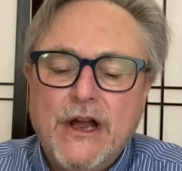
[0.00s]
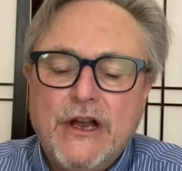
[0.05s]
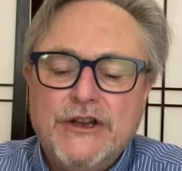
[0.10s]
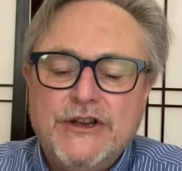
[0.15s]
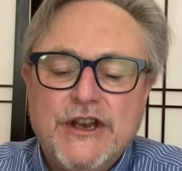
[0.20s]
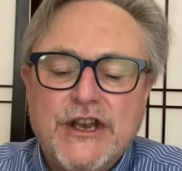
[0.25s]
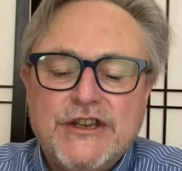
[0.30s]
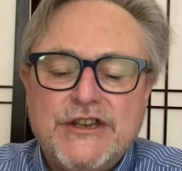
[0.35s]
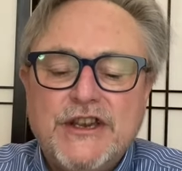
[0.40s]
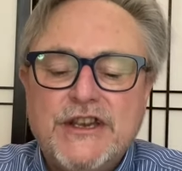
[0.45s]

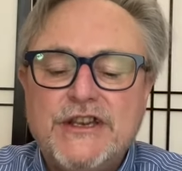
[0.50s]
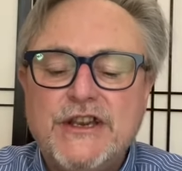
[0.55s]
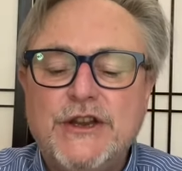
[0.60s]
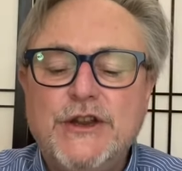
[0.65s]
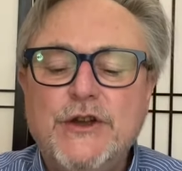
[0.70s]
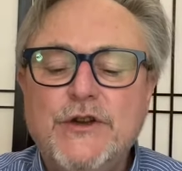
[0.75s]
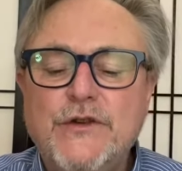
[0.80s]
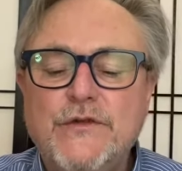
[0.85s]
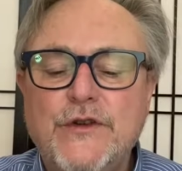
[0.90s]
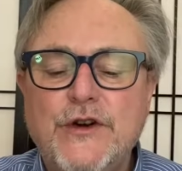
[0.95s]
Just as a
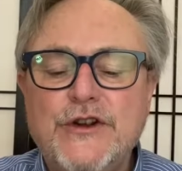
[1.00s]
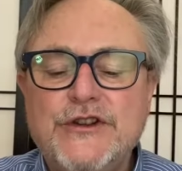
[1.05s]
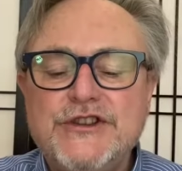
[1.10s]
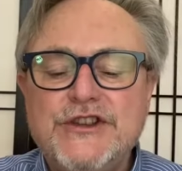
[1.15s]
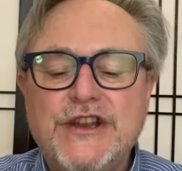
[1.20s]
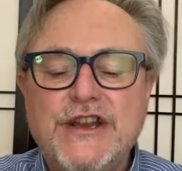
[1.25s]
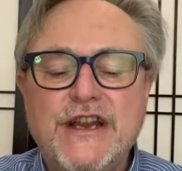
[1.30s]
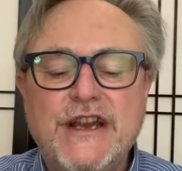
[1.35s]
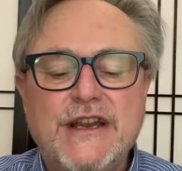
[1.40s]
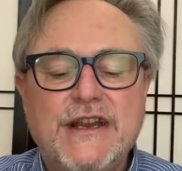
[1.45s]

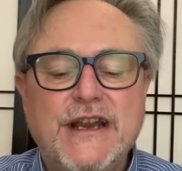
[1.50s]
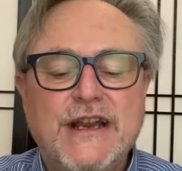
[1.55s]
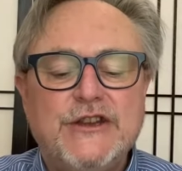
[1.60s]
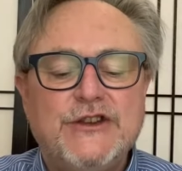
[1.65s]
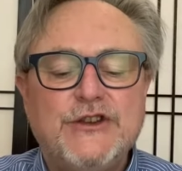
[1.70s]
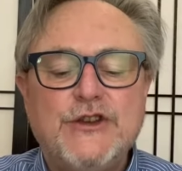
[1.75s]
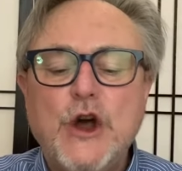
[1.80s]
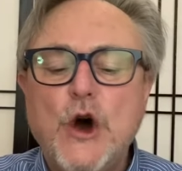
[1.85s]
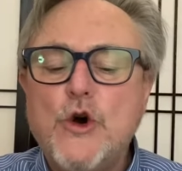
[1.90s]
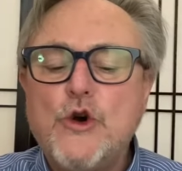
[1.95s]
university
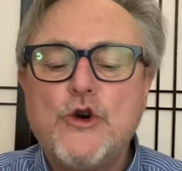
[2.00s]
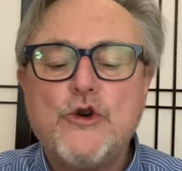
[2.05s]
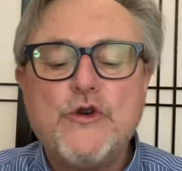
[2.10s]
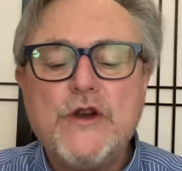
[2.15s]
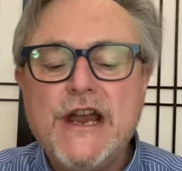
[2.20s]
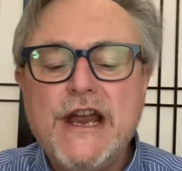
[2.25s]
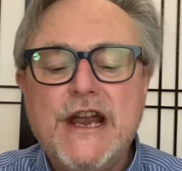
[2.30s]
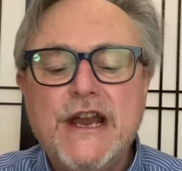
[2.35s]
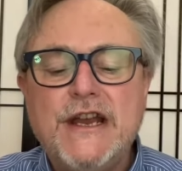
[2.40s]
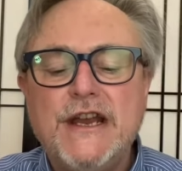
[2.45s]
needs no
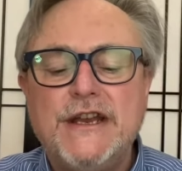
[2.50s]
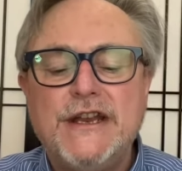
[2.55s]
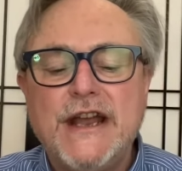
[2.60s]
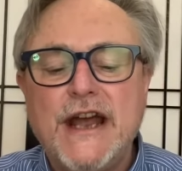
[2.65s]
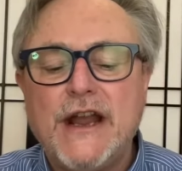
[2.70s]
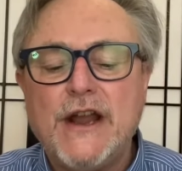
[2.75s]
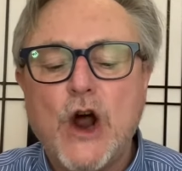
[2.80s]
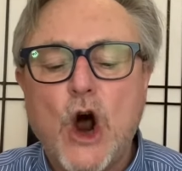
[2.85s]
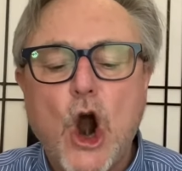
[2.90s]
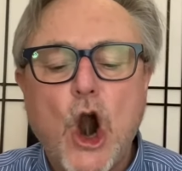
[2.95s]
creed and
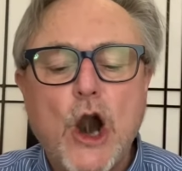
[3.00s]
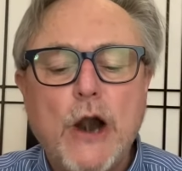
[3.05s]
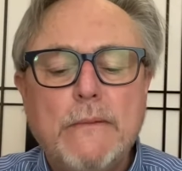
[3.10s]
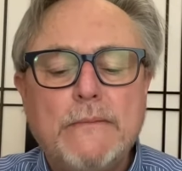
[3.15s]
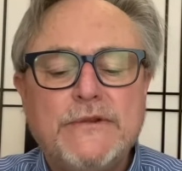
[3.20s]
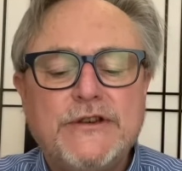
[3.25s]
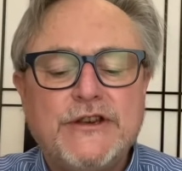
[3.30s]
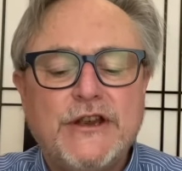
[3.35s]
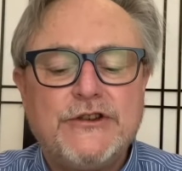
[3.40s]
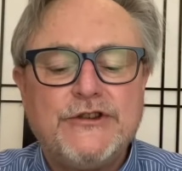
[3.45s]
yet
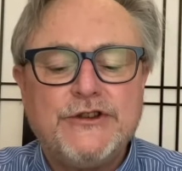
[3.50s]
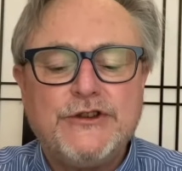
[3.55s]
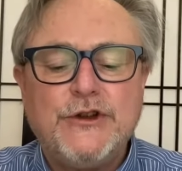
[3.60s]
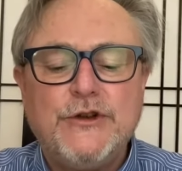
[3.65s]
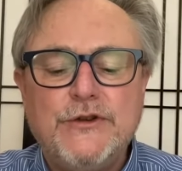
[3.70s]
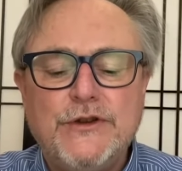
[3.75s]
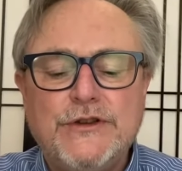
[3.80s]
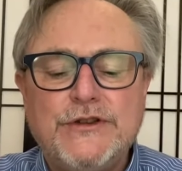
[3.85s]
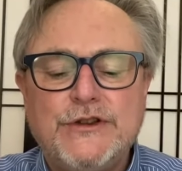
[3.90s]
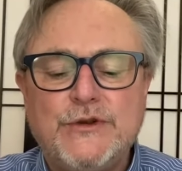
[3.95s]
arms
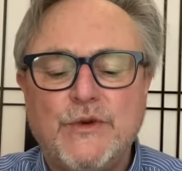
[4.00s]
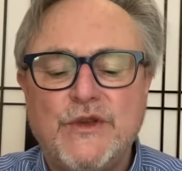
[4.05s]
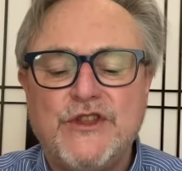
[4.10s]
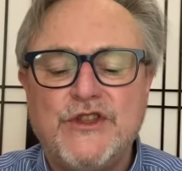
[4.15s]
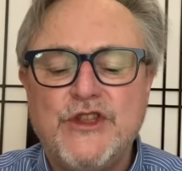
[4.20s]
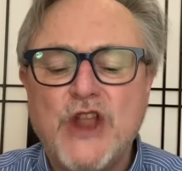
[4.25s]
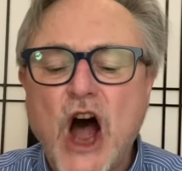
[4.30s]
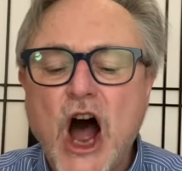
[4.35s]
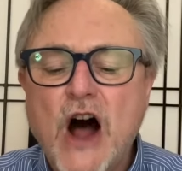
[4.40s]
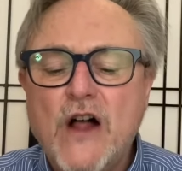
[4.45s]
students with
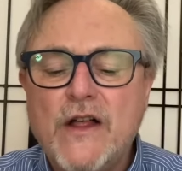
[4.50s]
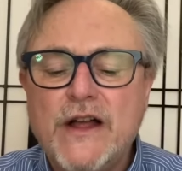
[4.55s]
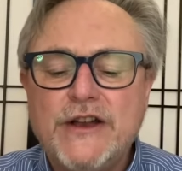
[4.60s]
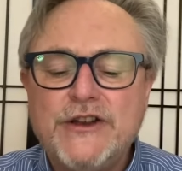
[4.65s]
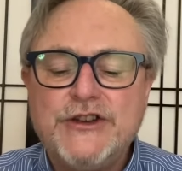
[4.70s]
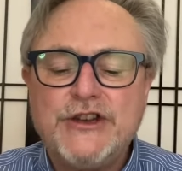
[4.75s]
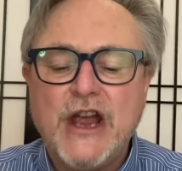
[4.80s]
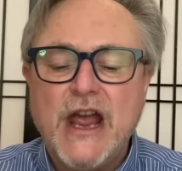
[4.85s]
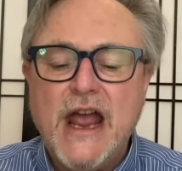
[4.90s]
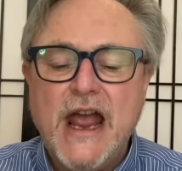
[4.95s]

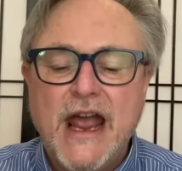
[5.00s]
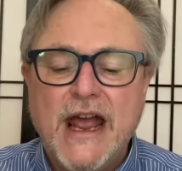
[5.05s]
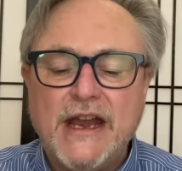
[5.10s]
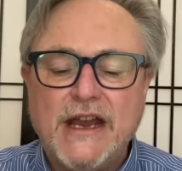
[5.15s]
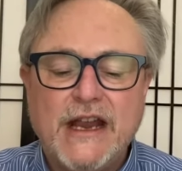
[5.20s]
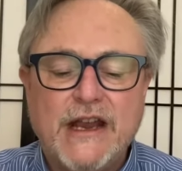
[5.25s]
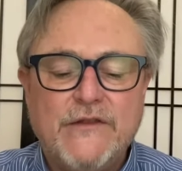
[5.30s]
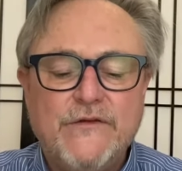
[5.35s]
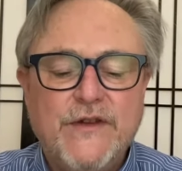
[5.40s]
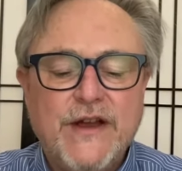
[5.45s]
knowledge
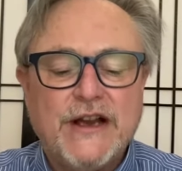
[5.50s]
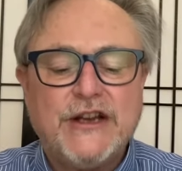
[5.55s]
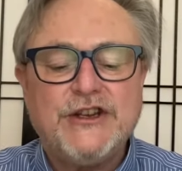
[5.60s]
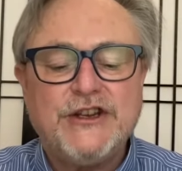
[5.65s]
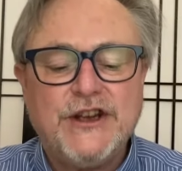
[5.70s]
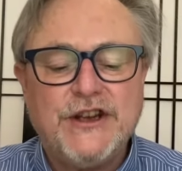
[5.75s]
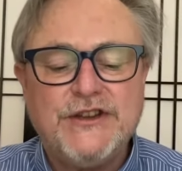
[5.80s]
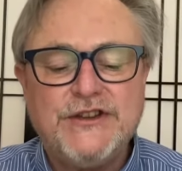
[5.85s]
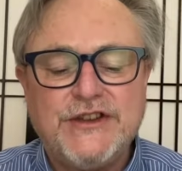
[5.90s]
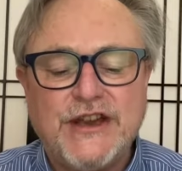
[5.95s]
and
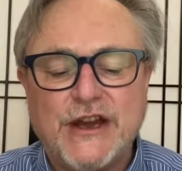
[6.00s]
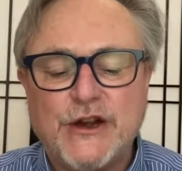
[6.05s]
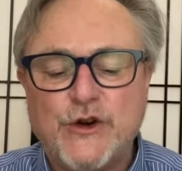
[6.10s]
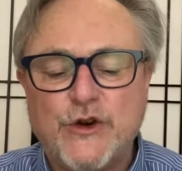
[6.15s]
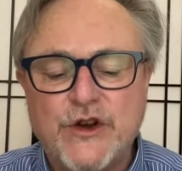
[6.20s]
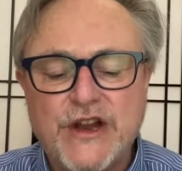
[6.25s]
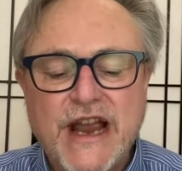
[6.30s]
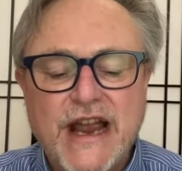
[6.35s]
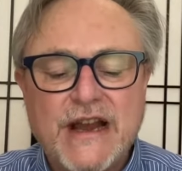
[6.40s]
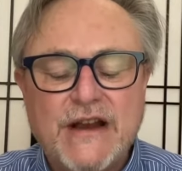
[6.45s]
convictions and
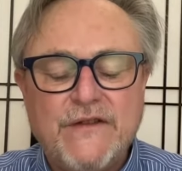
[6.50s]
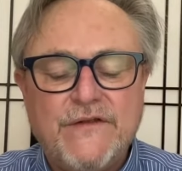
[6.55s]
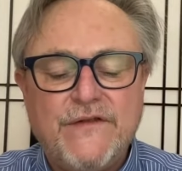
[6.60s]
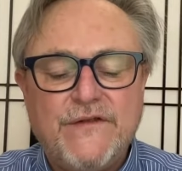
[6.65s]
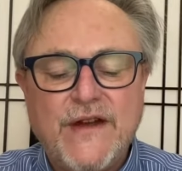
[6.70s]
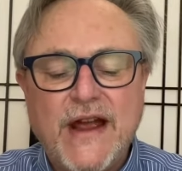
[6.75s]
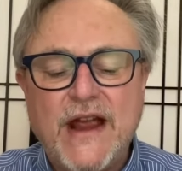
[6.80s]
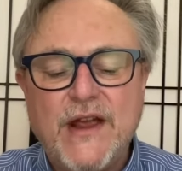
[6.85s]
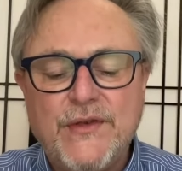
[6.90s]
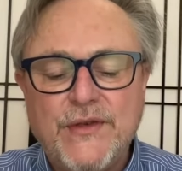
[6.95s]
creative
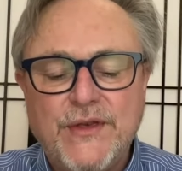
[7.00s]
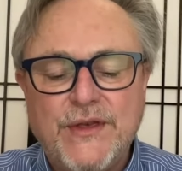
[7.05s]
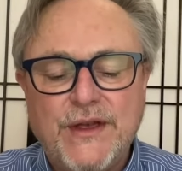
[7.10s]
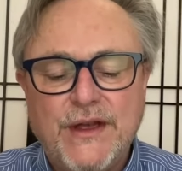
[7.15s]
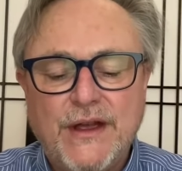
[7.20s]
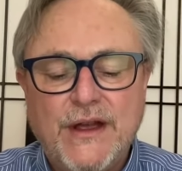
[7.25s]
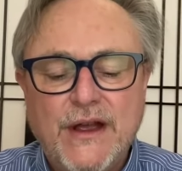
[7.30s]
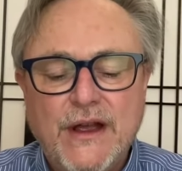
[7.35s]
faith,